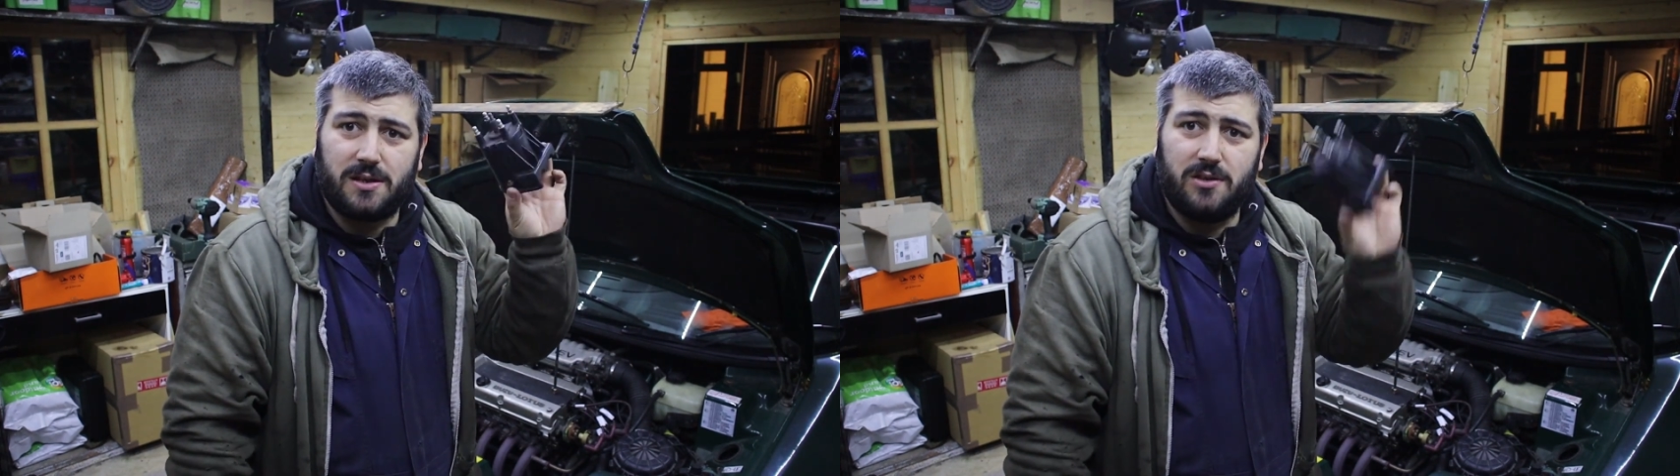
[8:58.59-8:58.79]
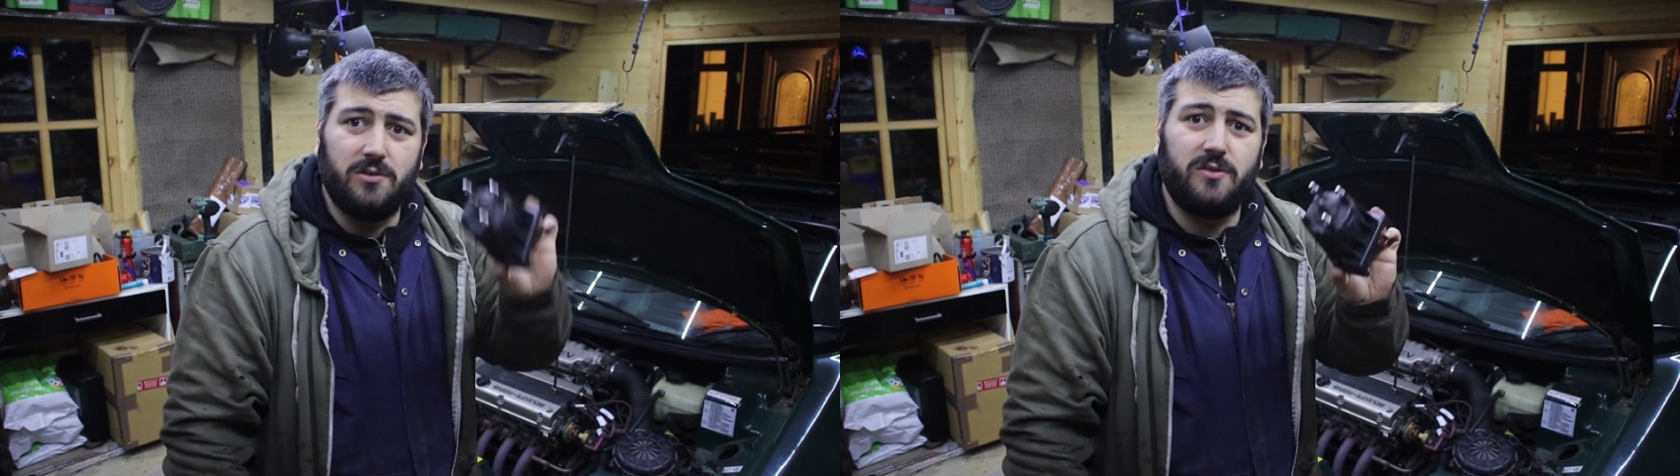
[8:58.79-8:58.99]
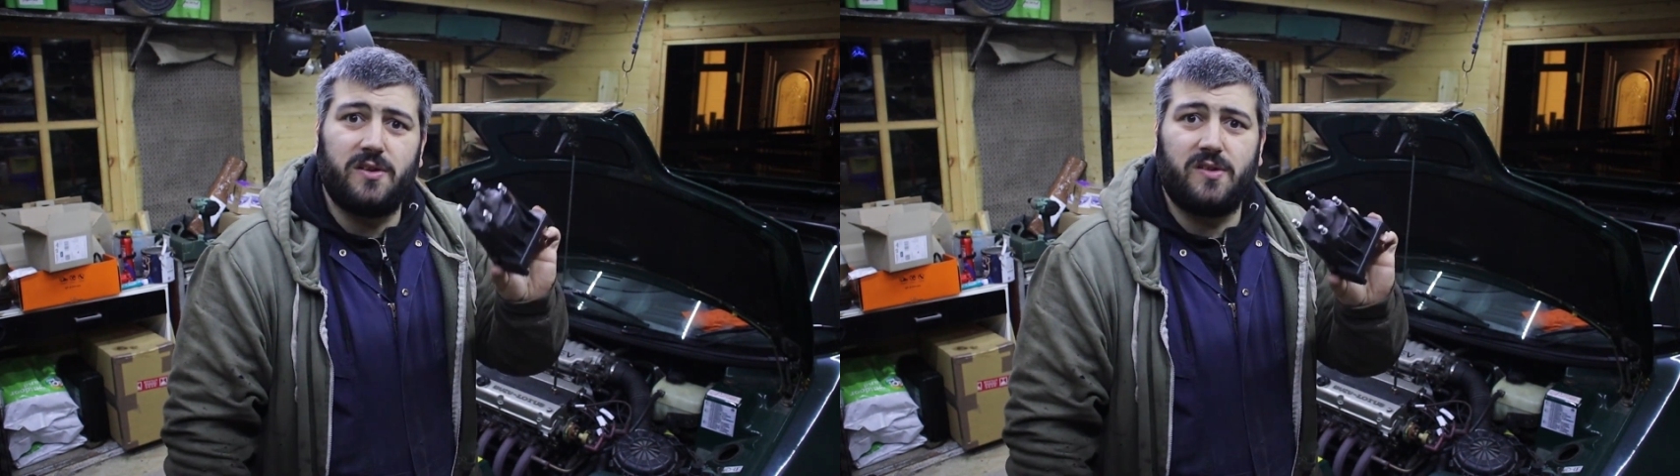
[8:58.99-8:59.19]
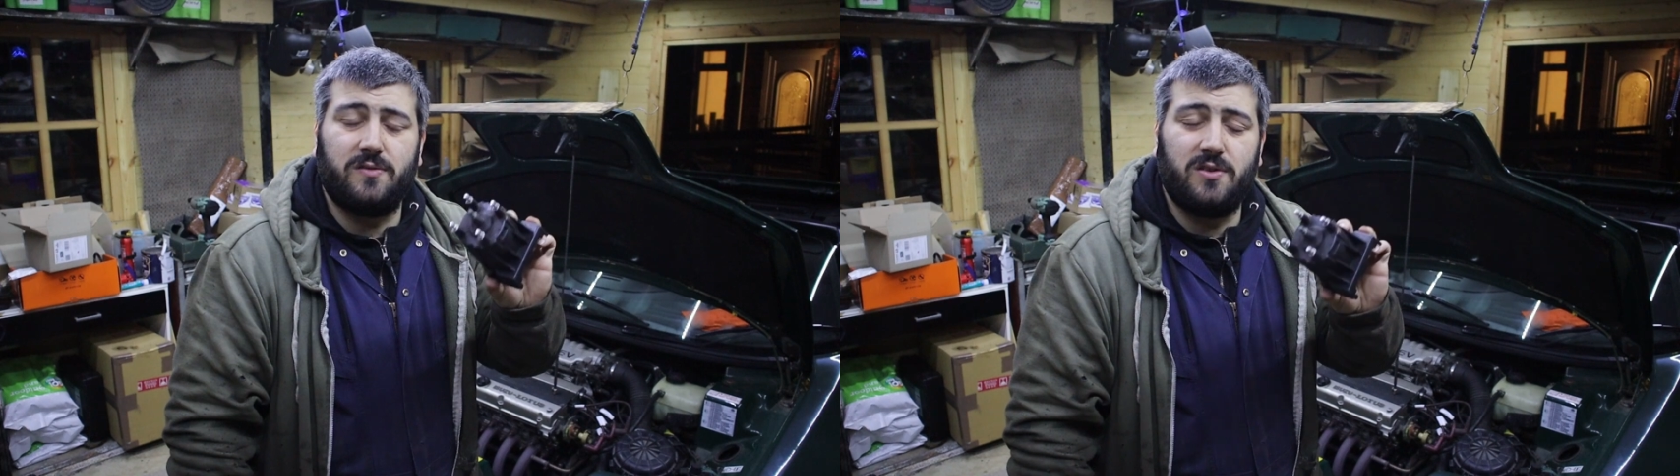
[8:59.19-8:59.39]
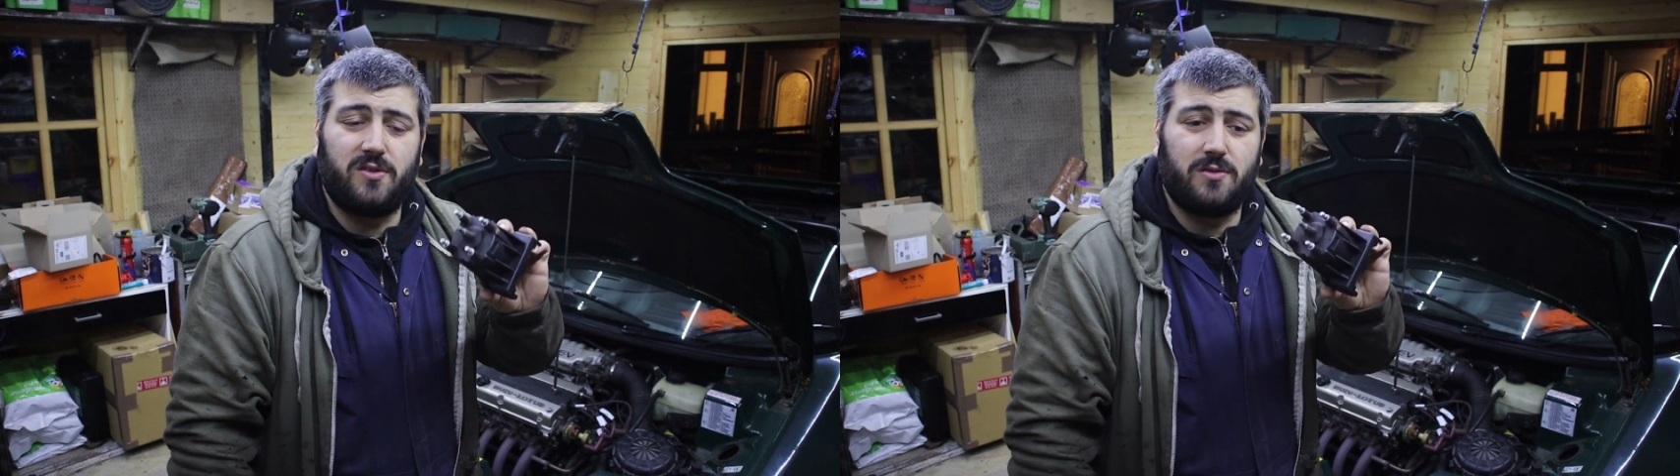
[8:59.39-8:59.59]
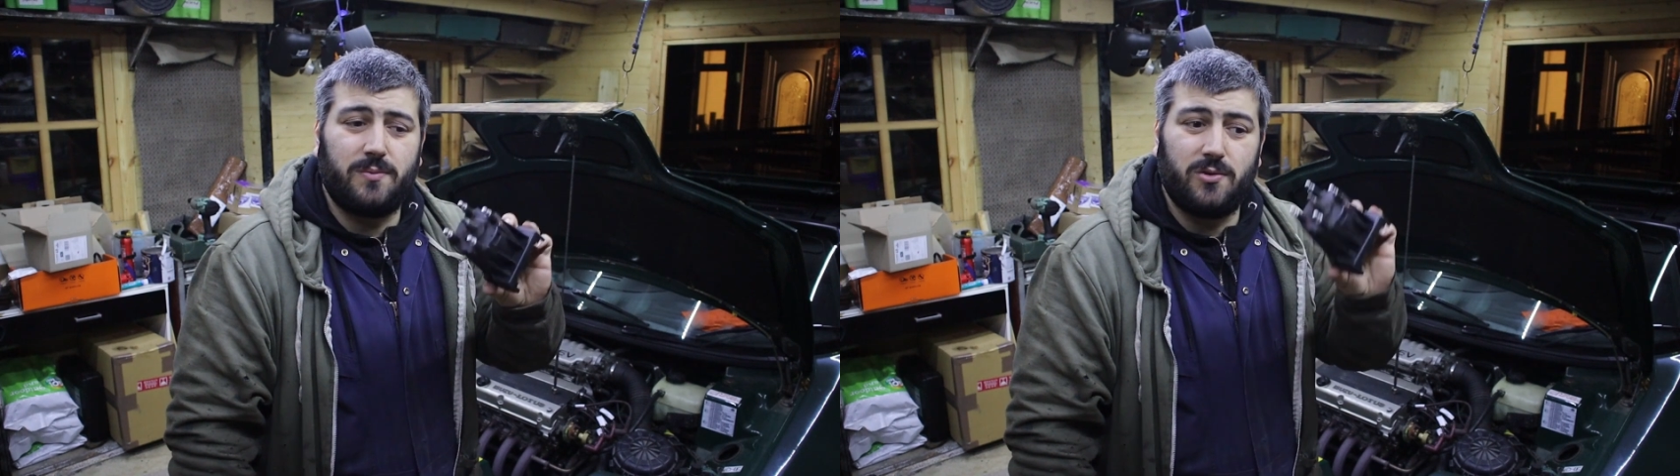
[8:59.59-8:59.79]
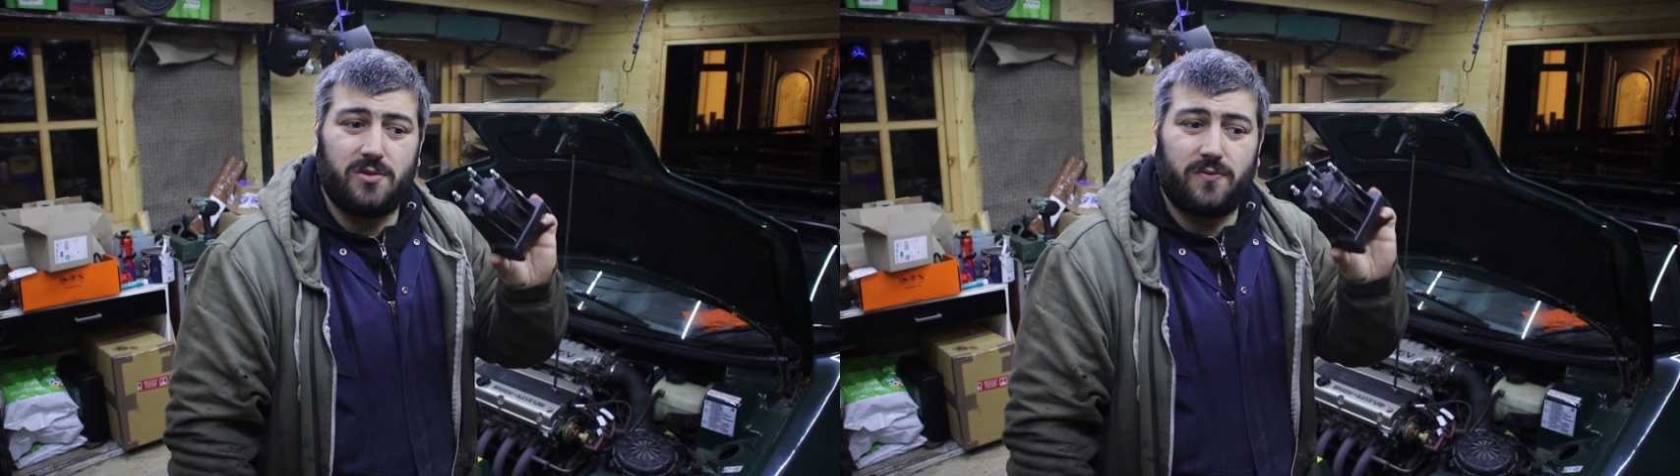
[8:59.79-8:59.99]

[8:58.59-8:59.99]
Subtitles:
use this distributor